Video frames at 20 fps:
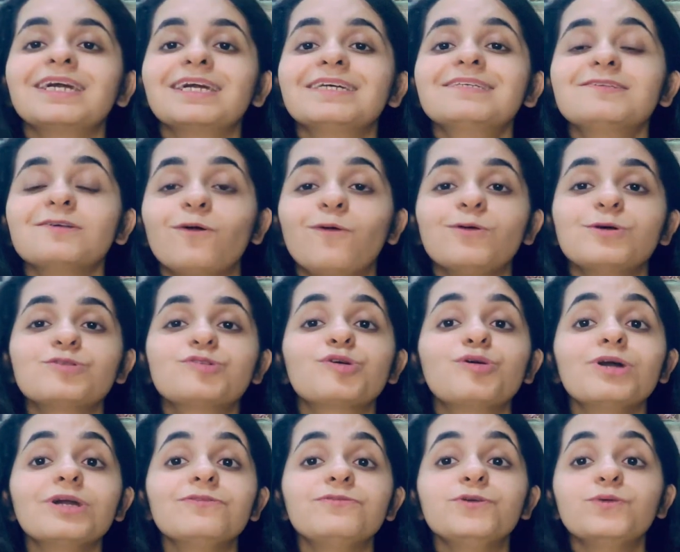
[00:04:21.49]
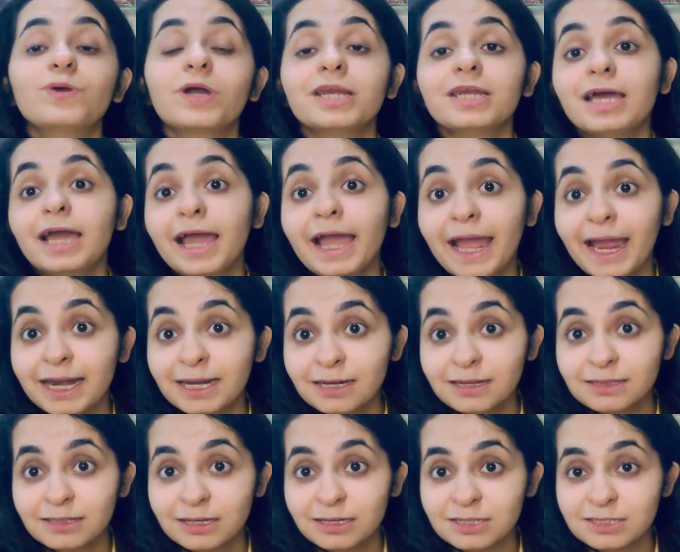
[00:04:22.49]
is also, if you can end
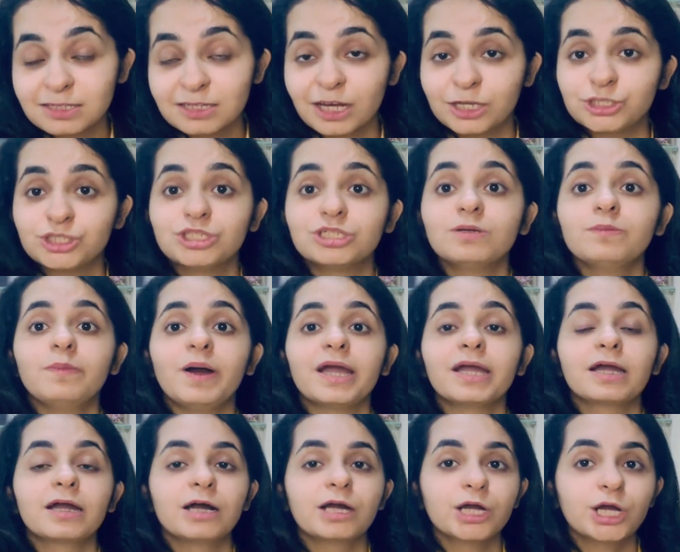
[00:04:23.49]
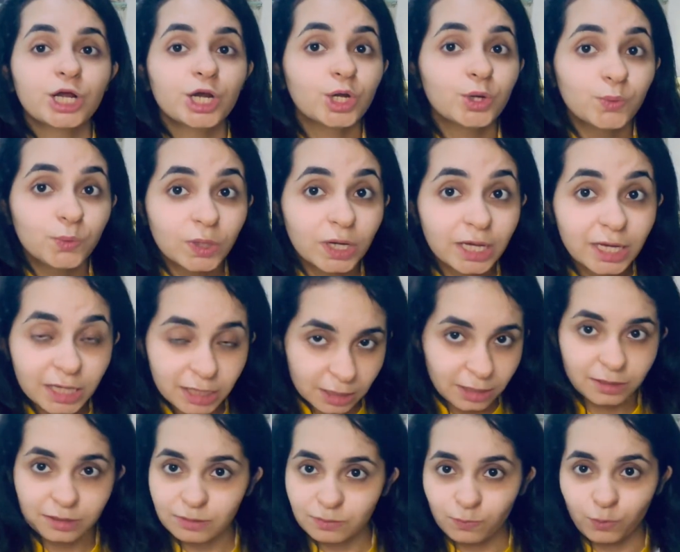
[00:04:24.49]
the discussion by concluding
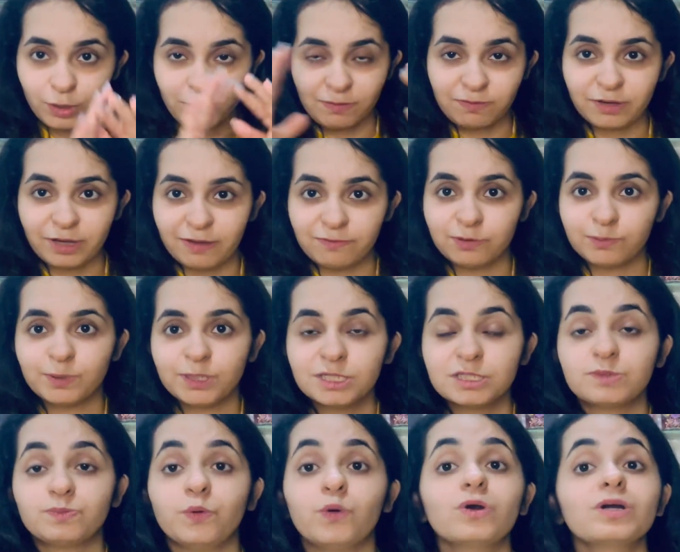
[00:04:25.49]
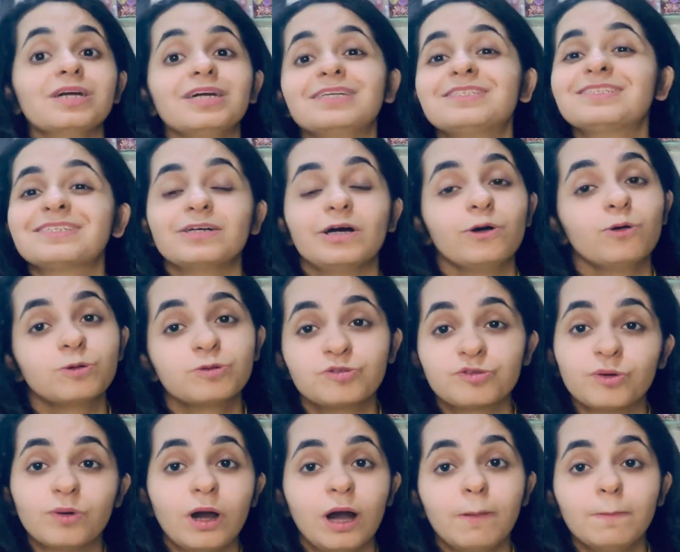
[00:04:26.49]
whatever everybody spoke, it's
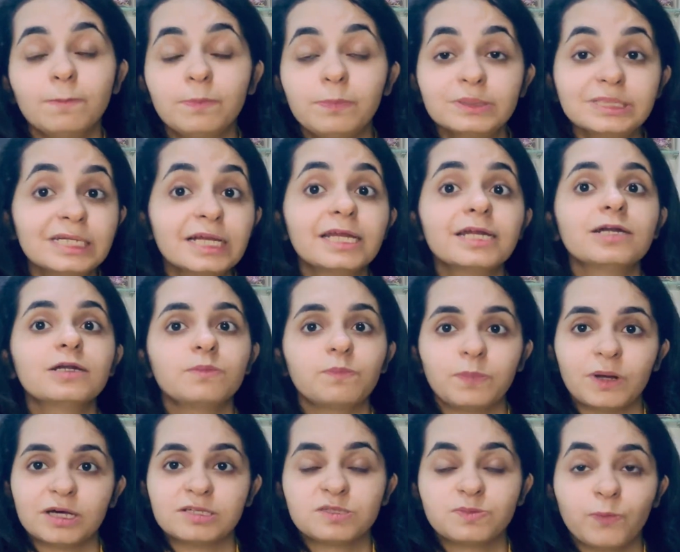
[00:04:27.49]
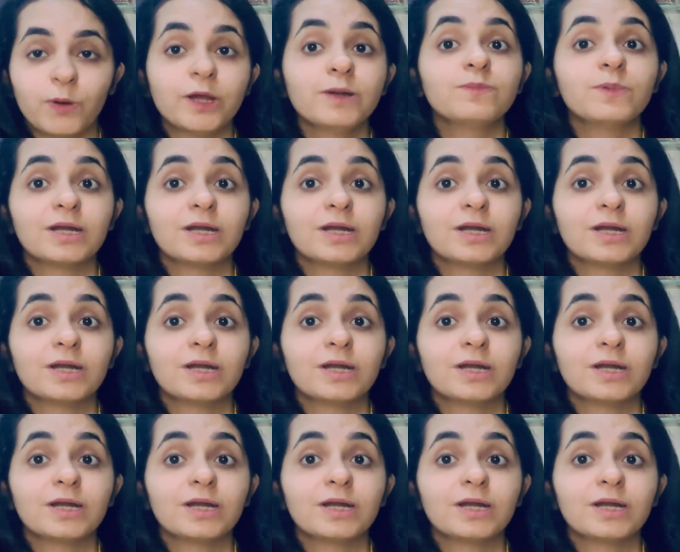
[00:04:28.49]
also a brilliant plus point.